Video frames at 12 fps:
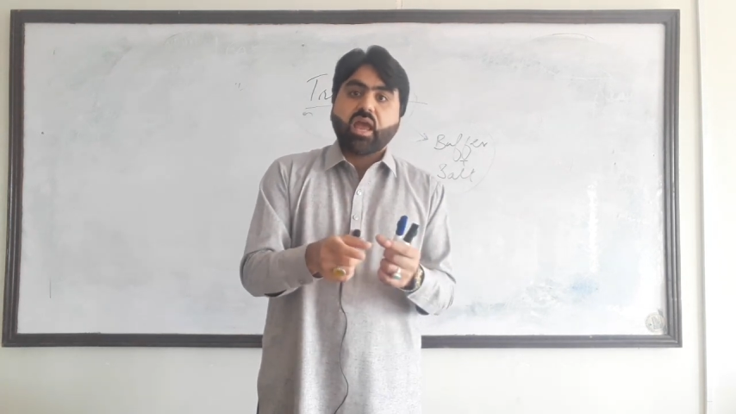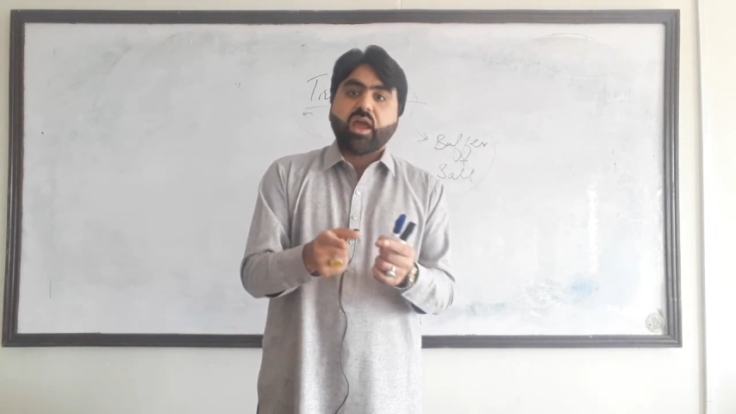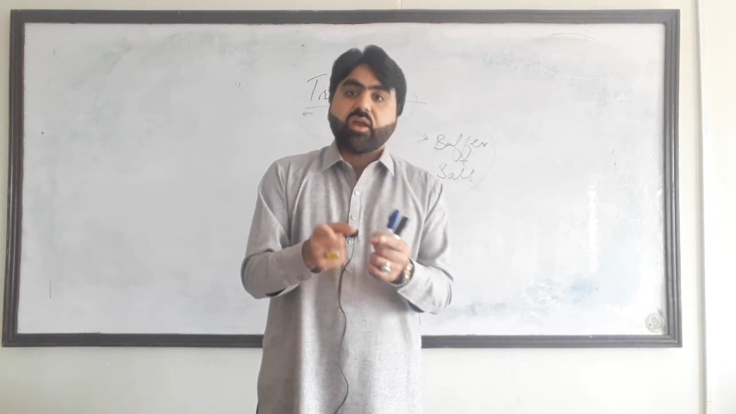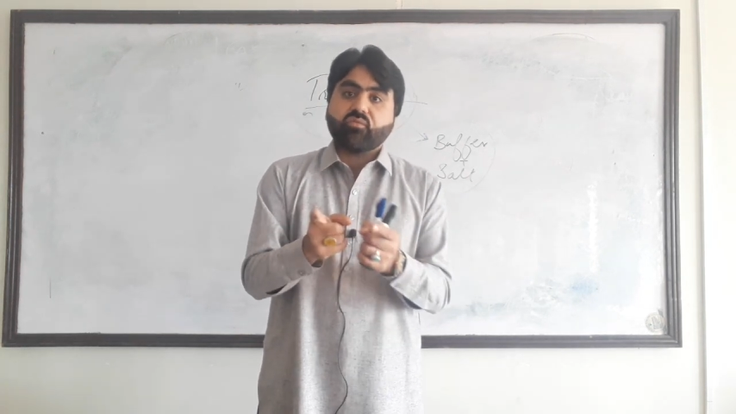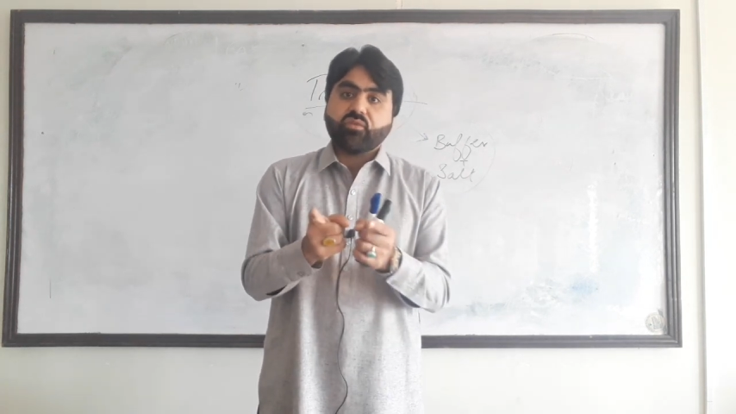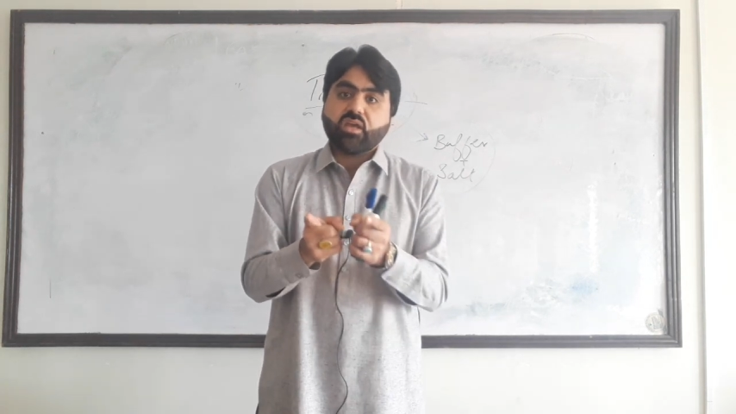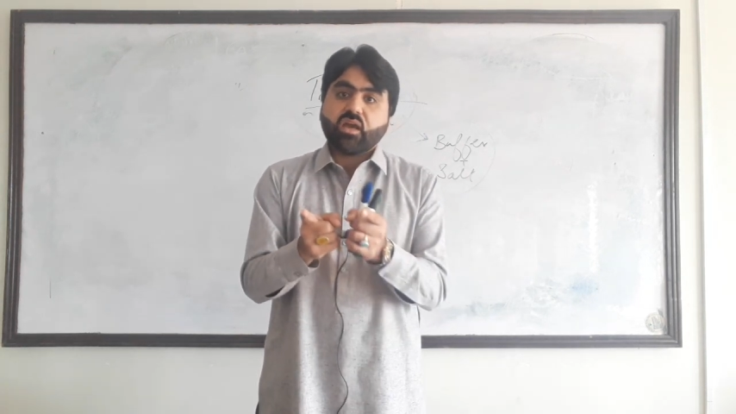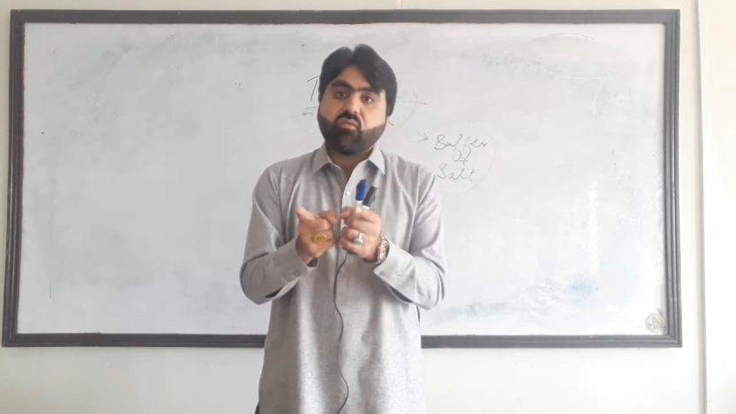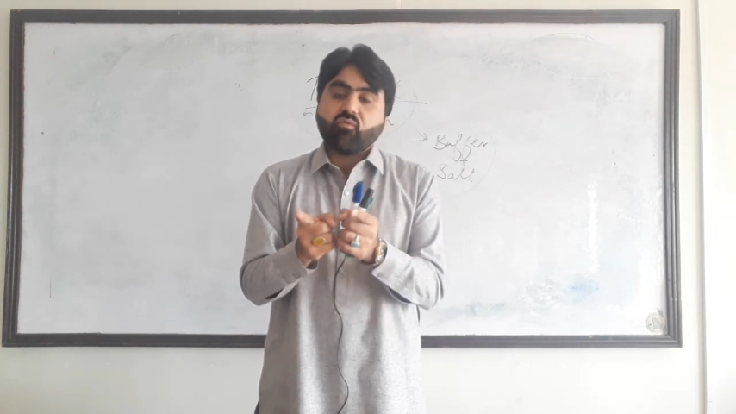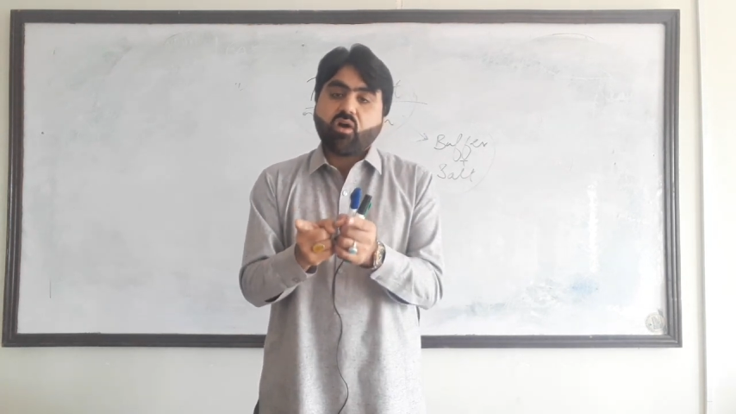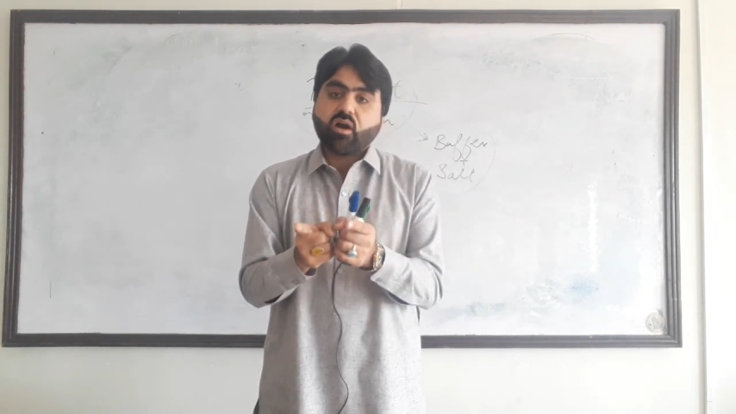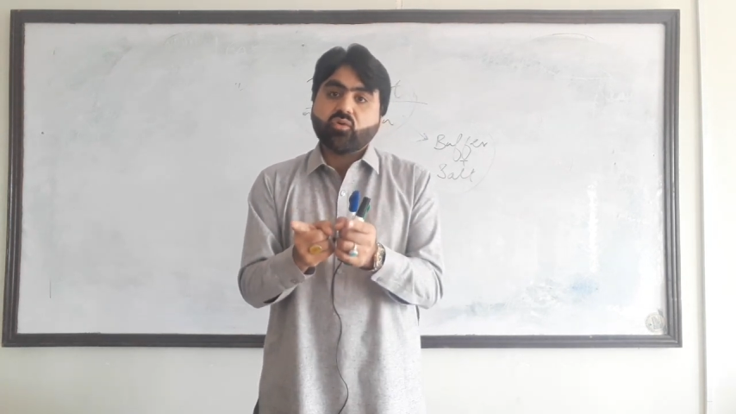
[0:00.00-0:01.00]
and we
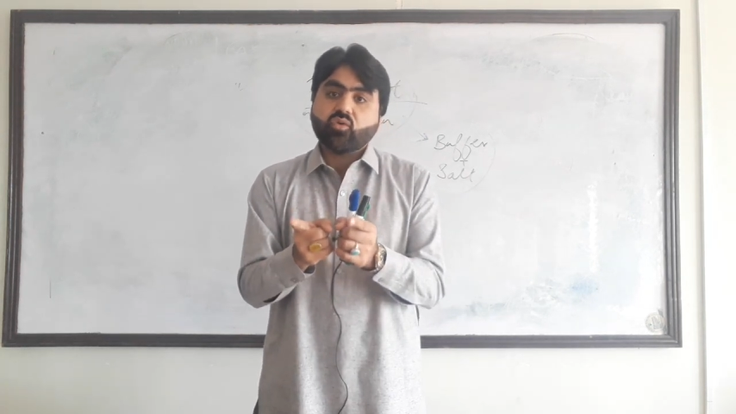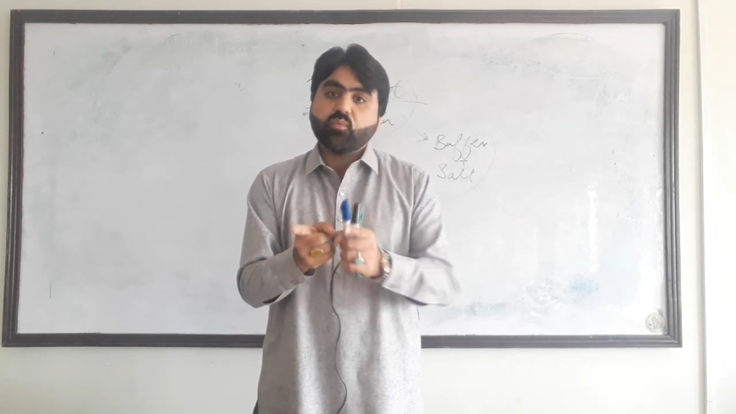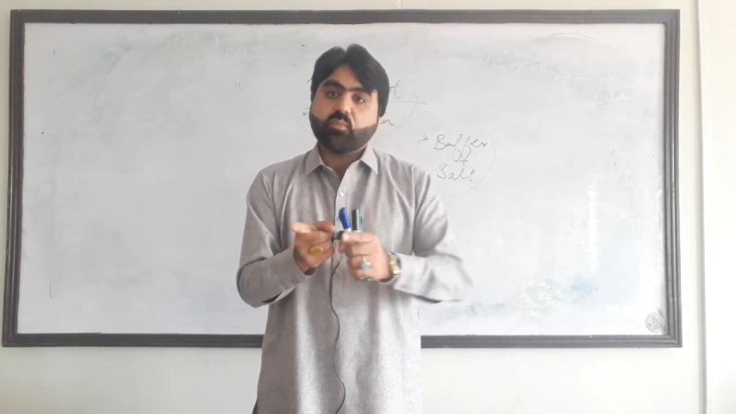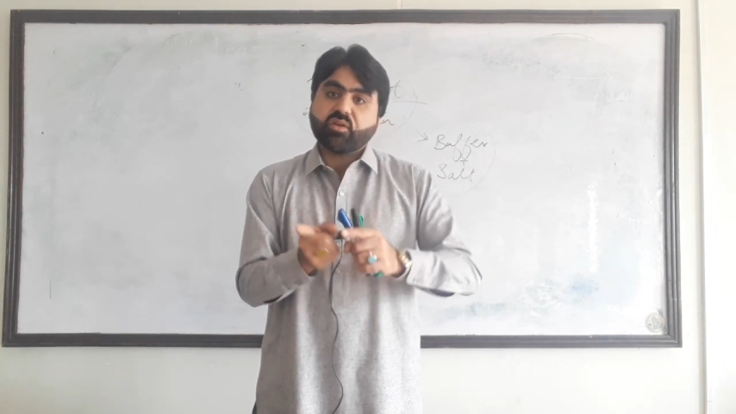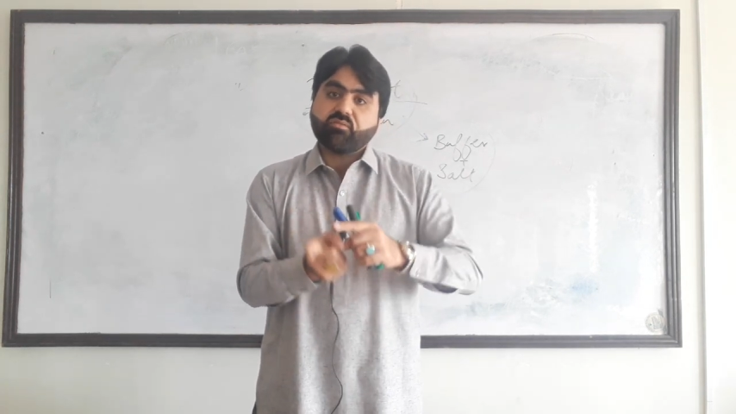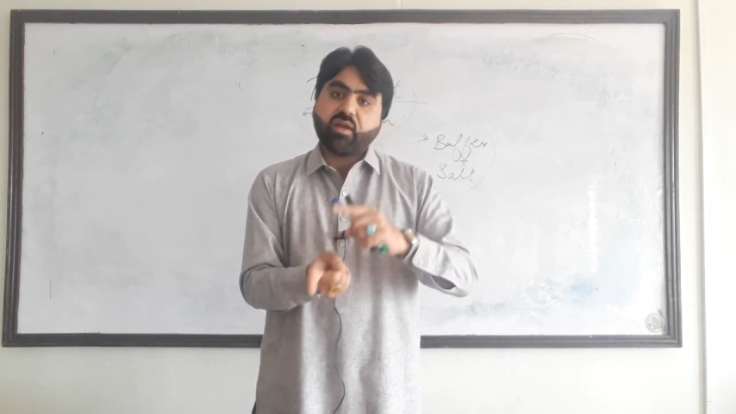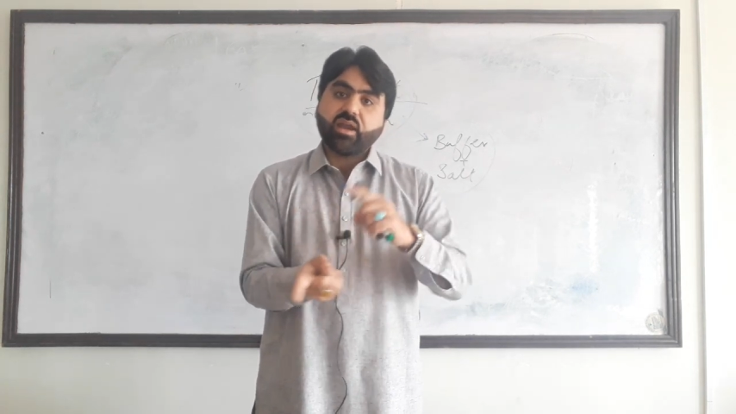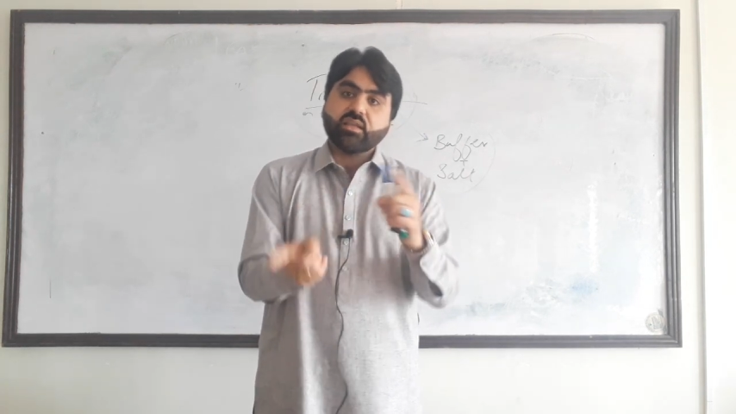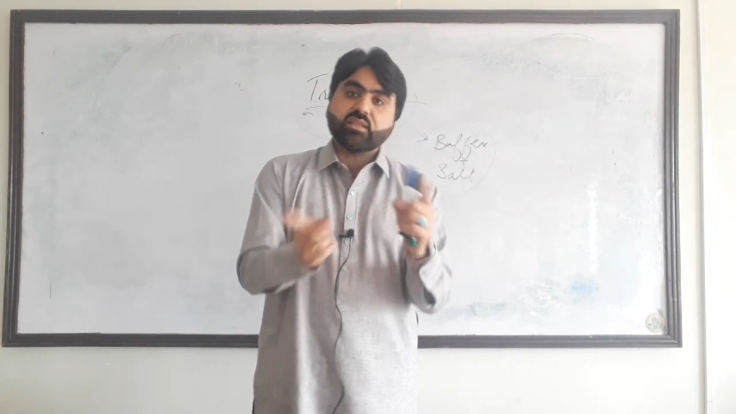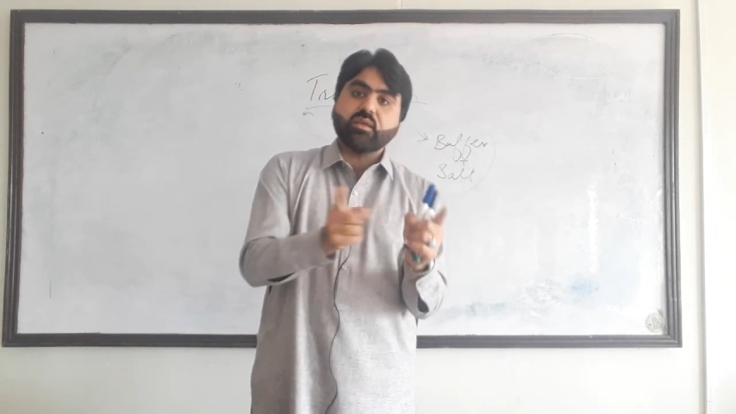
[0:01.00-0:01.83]
want to prevent